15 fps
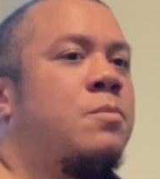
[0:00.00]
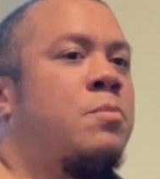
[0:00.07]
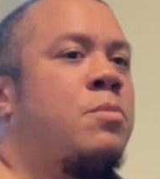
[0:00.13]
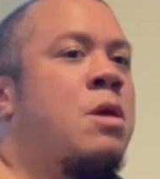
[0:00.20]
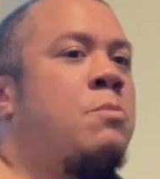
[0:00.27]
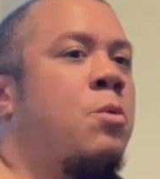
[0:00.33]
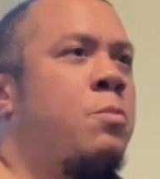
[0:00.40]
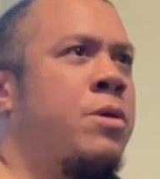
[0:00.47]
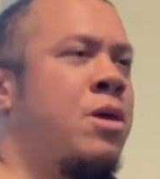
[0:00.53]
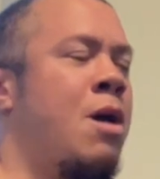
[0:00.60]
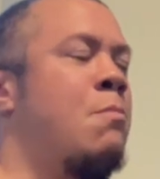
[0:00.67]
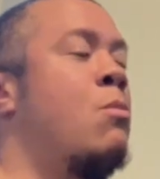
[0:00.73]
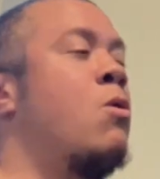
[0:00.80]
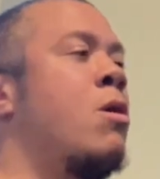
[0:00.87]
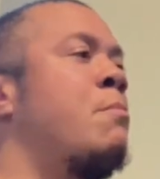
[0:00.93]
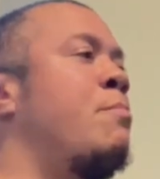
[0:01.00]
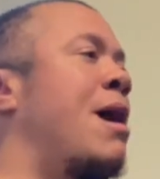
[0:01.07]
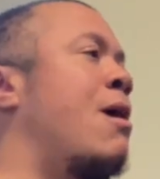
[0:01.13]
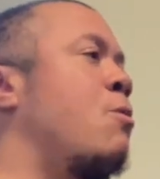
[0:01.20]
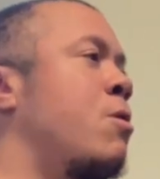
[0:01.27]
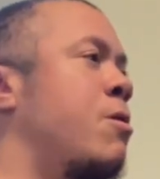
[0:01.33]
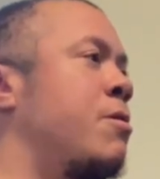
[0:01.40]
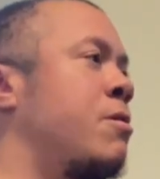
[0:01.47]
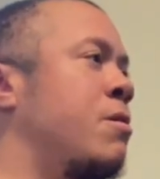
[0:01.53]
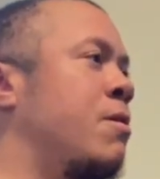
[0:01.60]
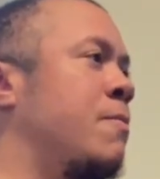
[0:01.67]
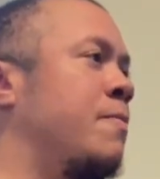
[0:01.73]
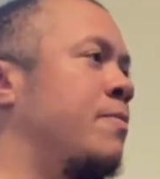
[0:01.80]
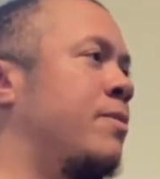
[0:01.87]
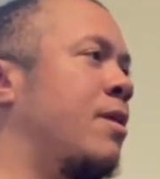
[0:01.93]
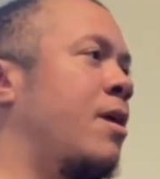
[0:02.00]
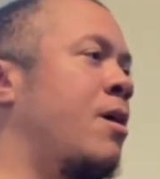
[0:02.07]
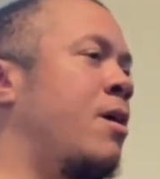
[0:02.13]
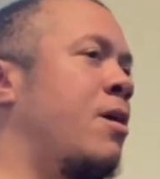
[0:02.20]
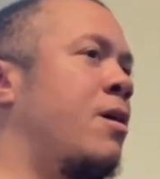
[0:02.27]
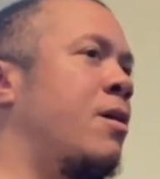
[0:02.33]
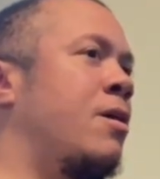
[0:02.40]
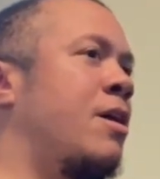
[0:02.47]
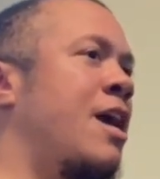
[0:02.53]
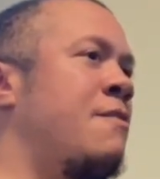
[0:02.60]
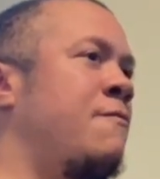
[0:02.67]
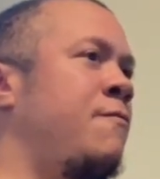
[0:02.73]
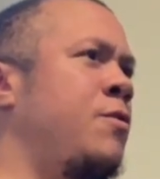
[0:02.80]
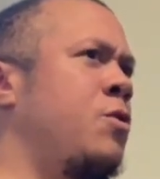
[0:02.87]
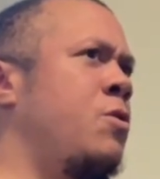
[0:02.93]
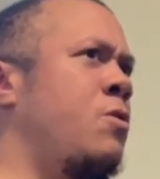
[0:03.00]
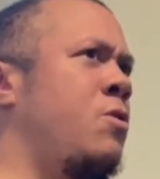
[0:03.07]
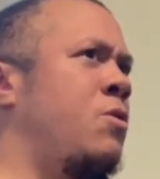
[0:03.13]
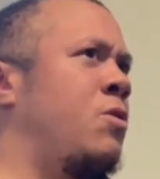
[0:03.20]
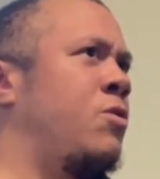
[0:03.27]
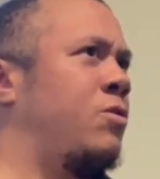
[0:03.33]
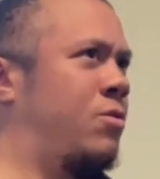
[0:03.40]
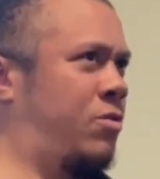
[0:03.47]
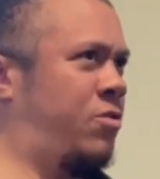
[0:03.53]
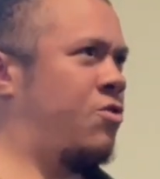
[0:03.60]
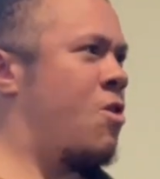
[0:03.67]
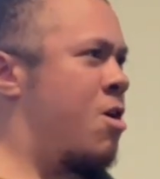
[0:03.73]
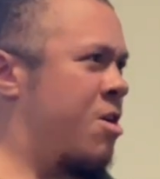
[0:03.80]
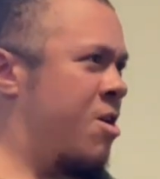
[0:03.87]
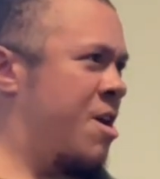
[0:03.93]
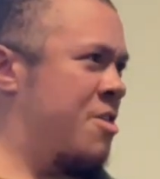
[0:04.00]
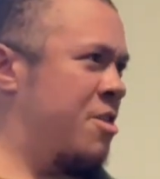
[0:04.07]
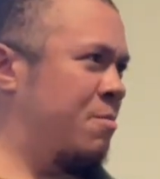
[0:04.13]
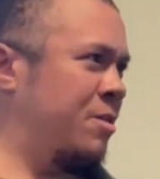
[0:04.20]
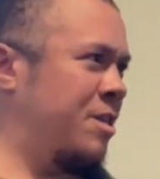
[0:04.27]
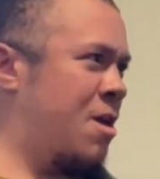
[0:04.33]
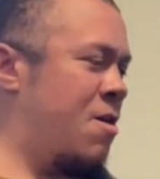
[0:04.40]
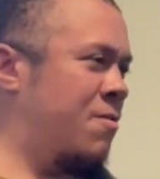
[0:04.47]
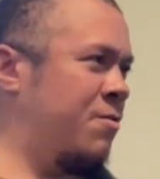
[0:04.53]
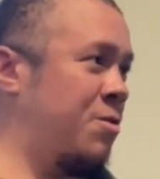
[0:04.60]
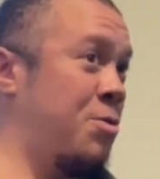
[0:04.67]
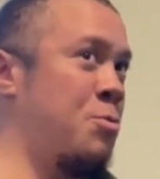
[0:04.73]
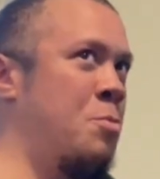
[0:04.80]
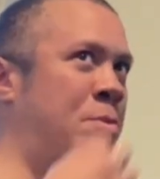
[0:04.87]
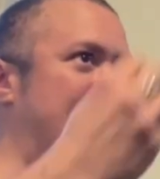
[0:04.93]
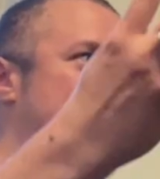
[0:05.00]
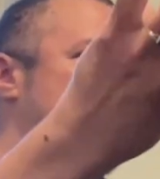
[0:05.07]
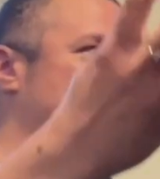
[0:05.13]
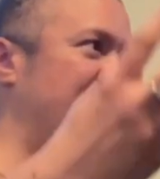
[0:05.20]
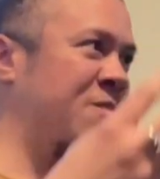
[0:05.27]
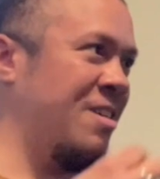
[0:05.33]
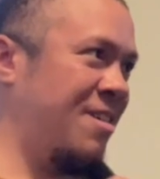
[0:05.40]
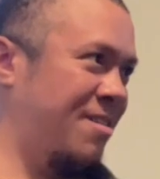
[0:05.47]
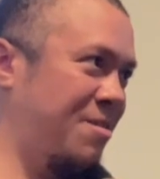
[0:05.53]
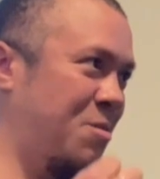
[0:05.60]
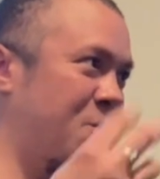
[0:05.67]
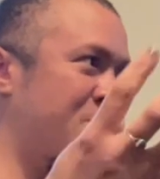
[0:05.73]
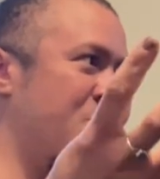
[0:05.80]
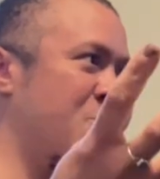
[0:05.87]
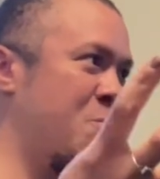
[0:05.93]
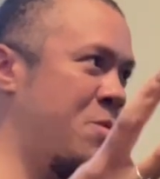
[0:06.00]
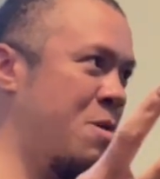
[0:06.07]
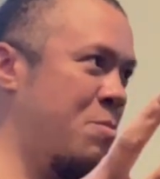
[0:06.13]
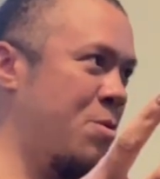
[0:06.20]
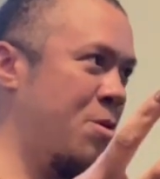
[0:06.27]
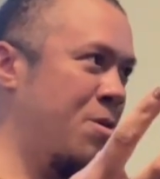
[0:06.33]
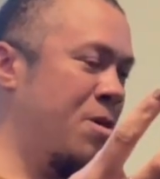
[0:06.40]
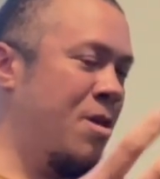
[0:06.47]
people become more empowered and feel stronger in themselves through playing music with other people.